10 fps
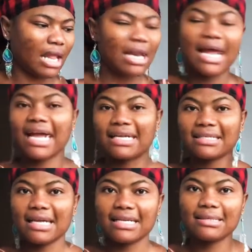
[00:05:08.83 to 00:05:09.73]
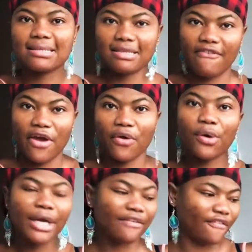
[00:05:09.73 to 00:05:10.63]
Like I said, this is a very
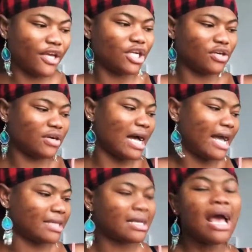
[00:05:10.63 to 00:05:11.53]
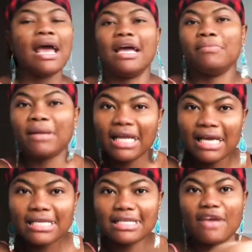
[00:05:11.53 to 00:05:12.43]
quick video, guys. And
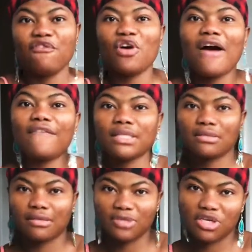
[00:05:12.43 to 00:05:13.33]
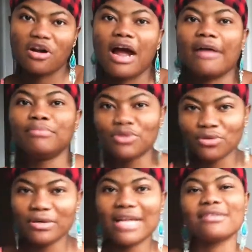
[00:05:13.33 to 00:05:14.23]
please, if you haven't subscribed, do
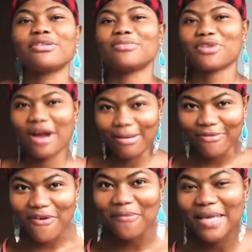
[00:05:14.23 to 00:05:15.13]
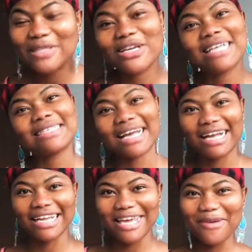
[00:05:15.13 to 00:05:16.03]
and subscribe for me so that I
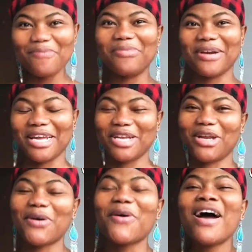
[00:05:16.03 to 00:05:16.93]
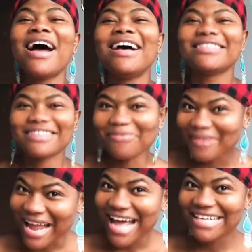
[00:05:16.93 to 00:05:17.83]
can keep bringing you some
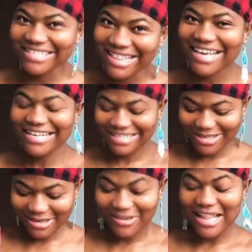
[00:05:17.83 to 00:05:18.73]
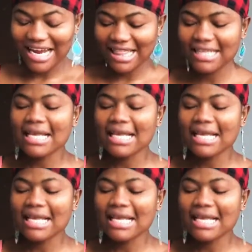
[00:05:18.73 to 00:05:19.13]
nice things, you know, like this.